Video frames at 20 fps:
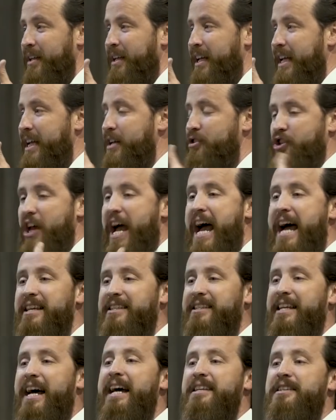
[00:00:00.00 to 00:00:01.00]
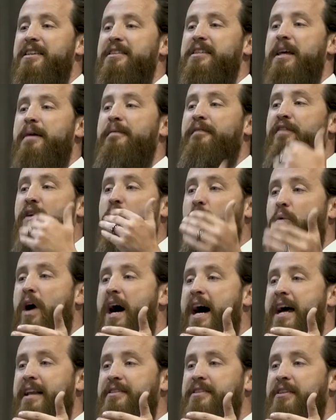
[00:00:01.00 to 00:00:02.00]
He chastises them for
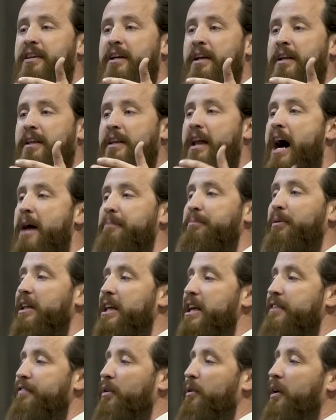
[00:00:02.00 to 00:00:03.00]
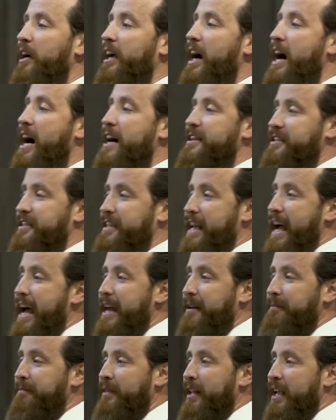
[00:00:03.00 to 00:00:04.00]
what? Not believing what God
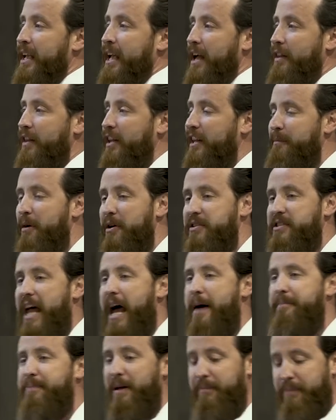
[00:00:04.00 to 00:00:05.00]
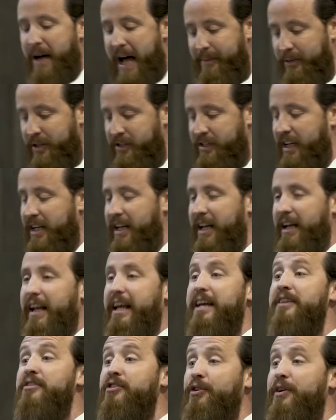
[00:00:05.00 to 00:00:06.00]
said. And then the most epic Bible study in
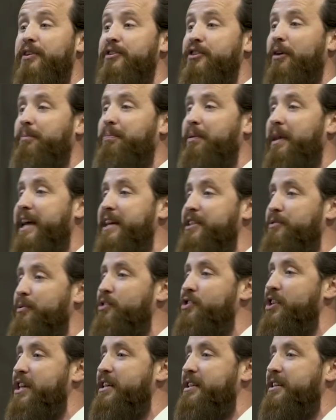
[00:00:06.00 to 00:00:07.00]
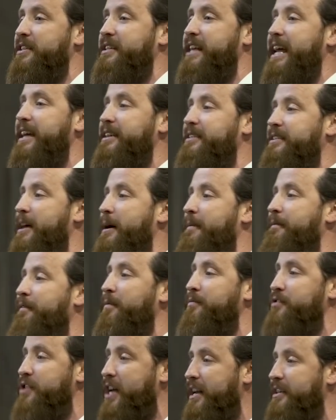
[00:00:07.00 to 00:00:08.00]
history took place where Jesus takes them
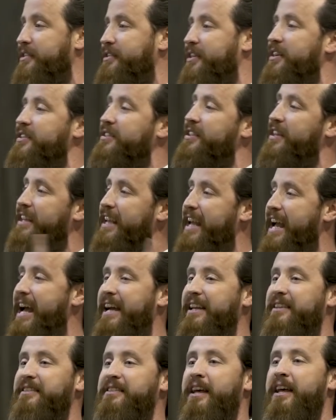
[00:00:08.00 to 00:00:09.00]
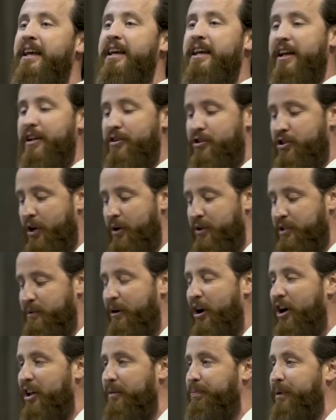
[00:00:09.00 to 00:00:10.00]
from Genesis to the end and shows them
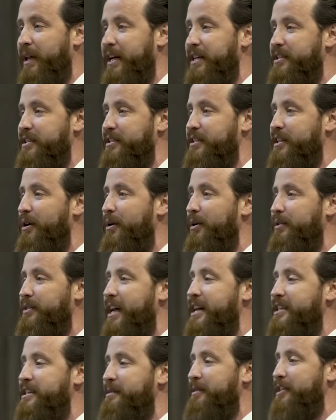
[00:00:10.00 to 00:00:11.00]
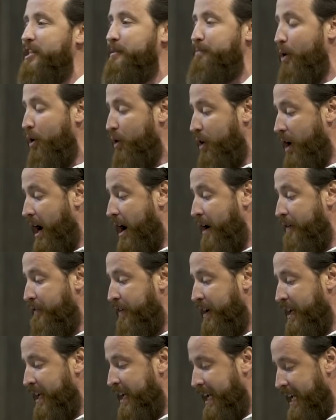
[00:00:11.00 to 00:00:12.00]
all the places the Old Testament spoke of
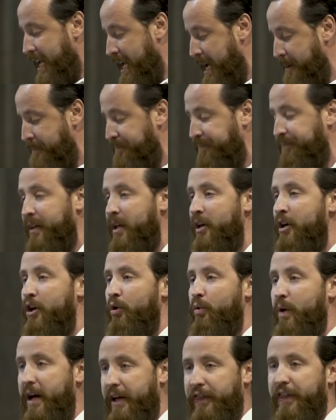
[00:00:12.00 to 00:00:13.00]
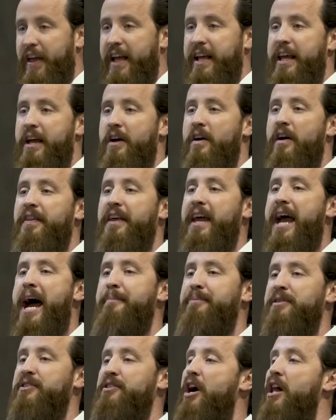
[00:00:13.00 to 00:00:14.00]
him. Quick thing here on the
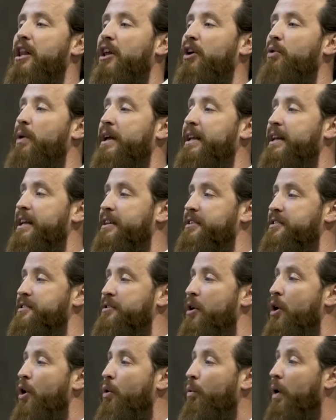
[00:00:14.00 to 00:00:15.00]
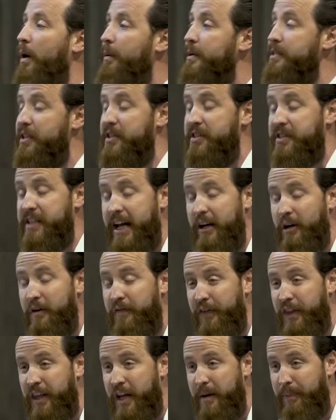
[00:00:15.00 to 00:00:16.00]
apostolic witness. What was the standard
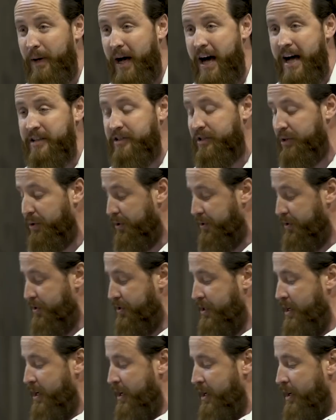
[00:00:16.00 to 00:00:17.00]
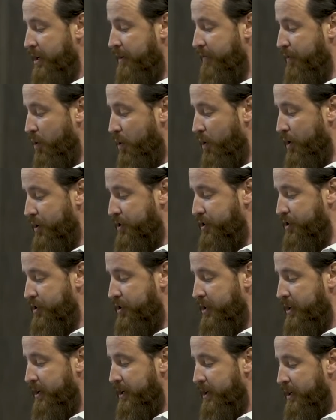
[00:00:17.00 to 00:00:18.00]
for the apostles? Of
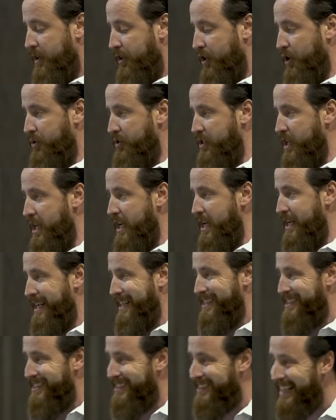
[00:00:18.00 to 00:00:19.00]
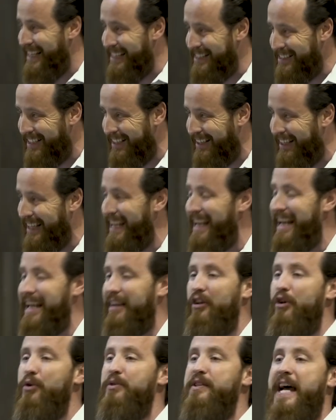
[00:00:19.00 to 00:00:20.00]
course, you see consistently in
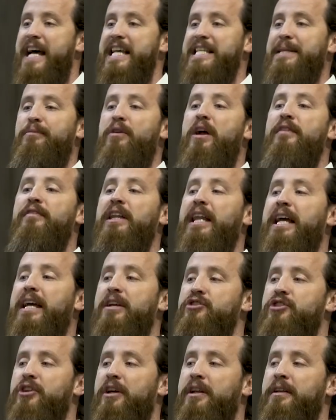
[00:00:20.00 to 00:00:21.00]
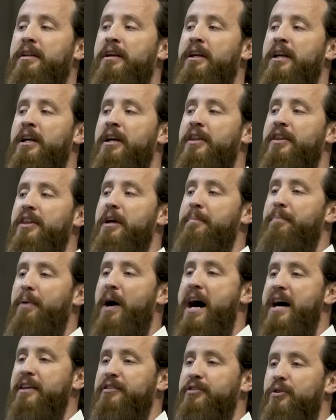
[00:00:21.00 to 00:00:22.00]
the New Testament revelation, the
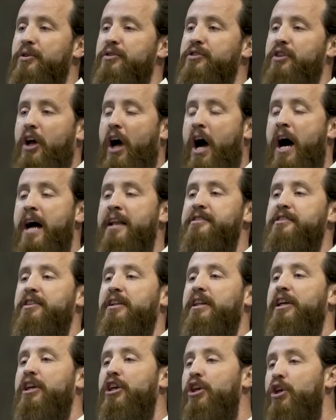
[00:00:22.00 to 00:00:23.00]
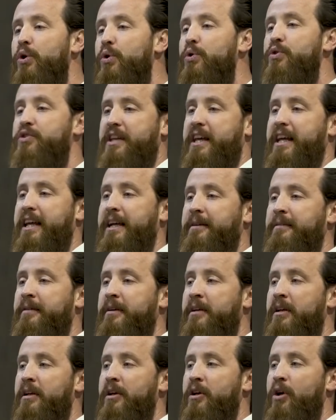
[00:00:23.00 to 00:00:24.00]
apostles constantly using,
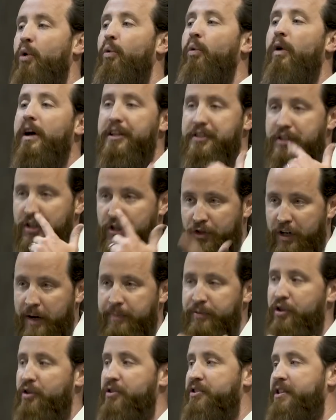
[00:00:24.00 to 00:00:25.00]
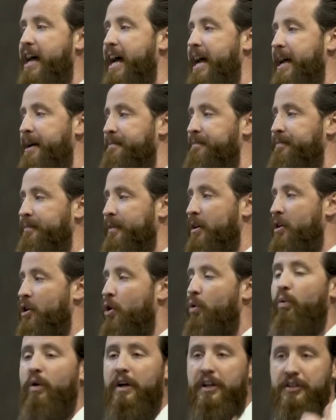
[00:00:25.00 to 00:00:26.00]
what does the Scripture say?
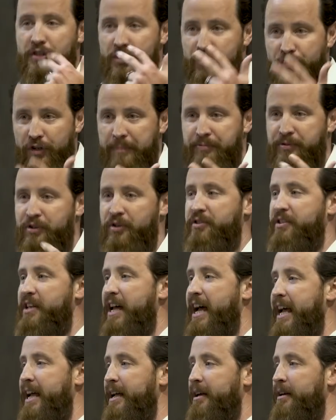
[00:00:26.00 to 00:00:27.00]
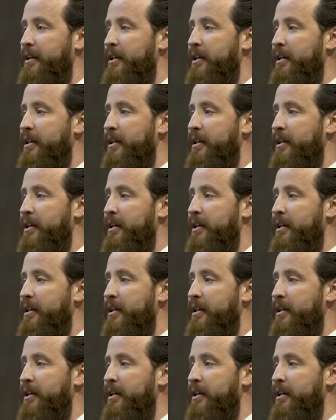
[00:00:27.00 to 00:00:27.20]
What does the Scripture say?